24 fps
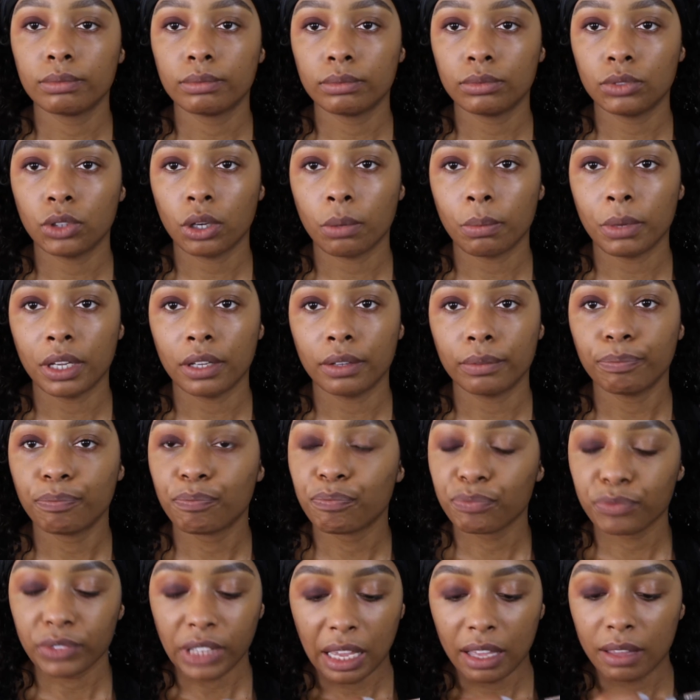Look at me.
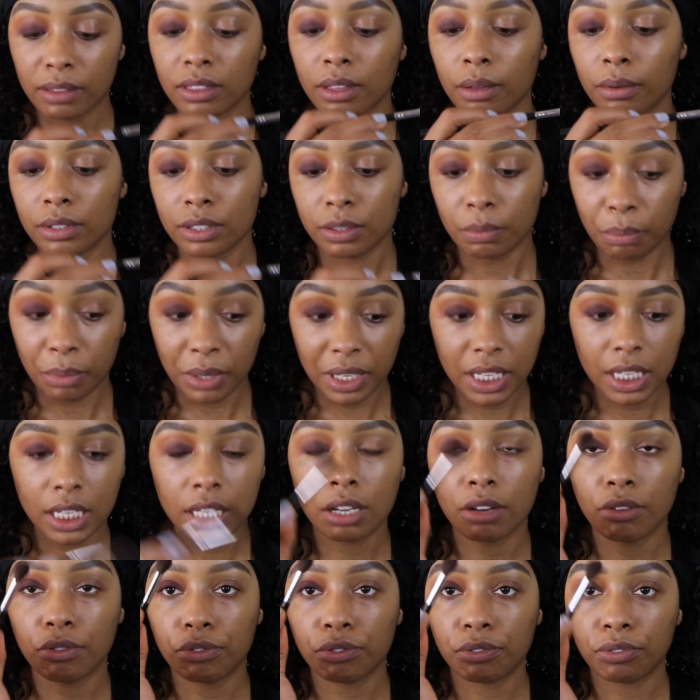This
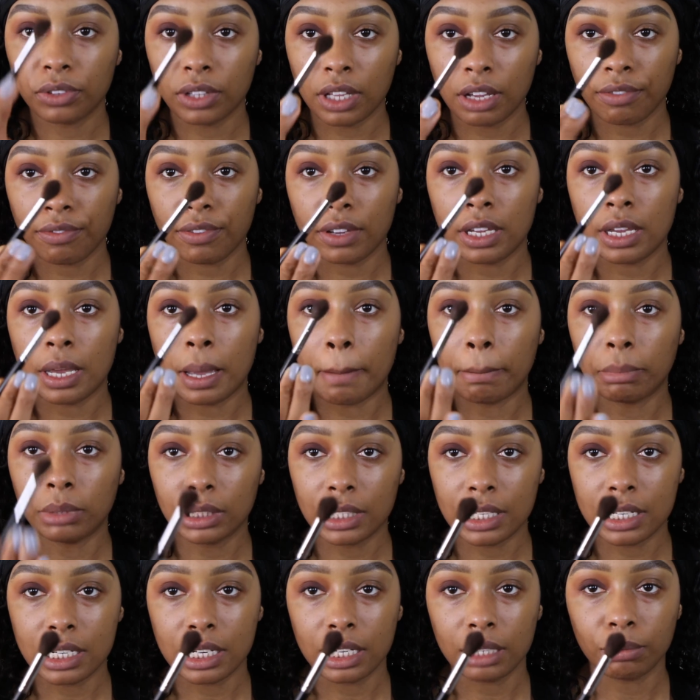big fluffy
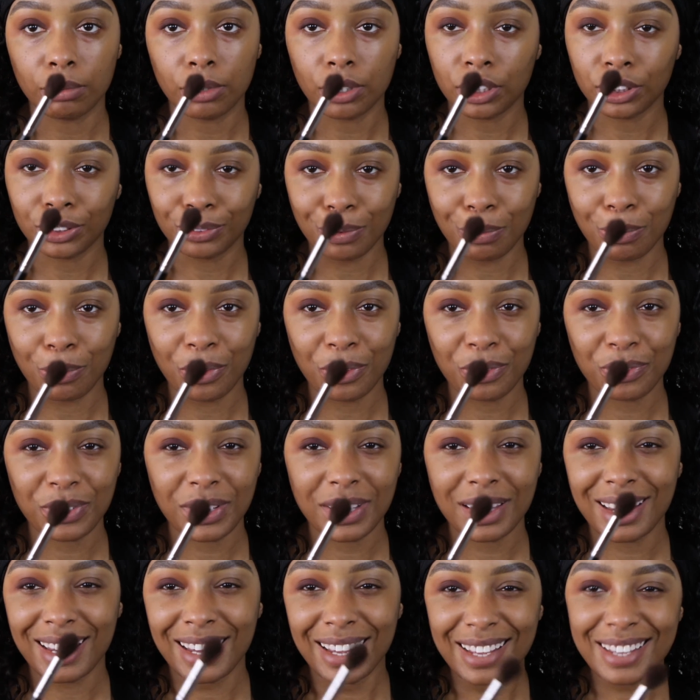blending brush from
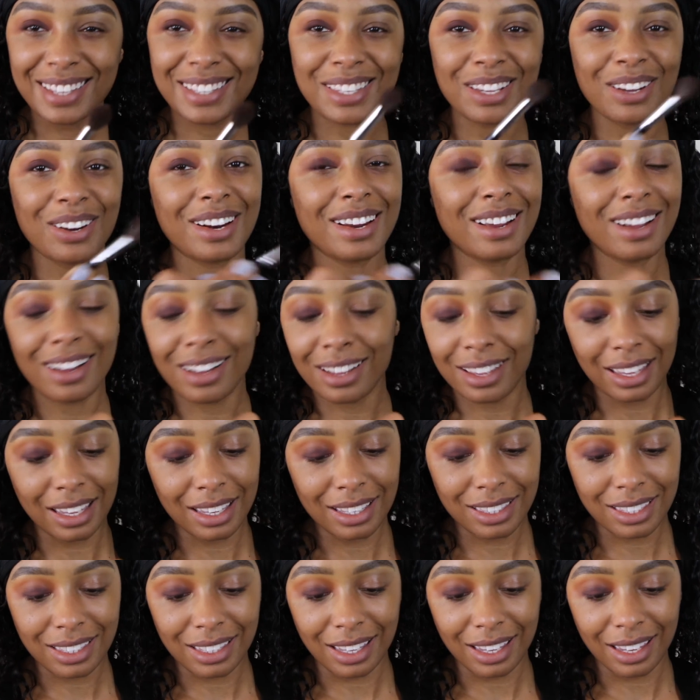Morphe. Sorry.
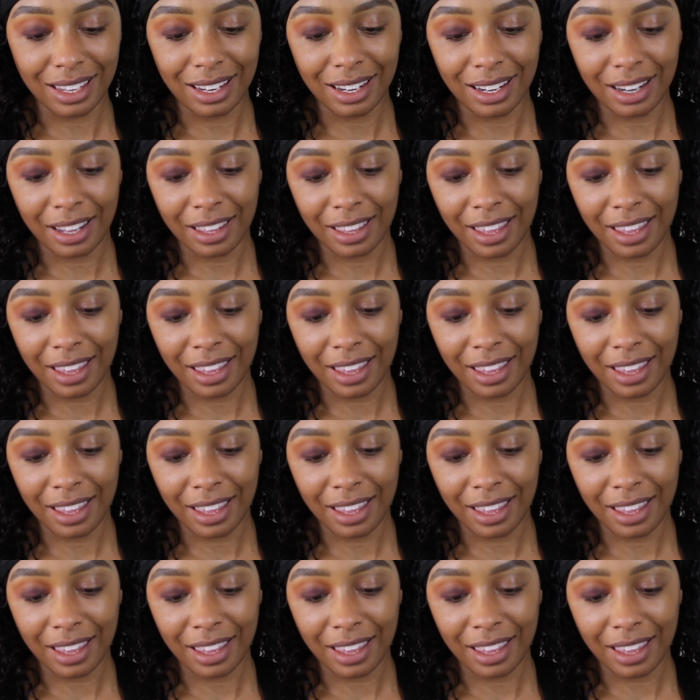It's in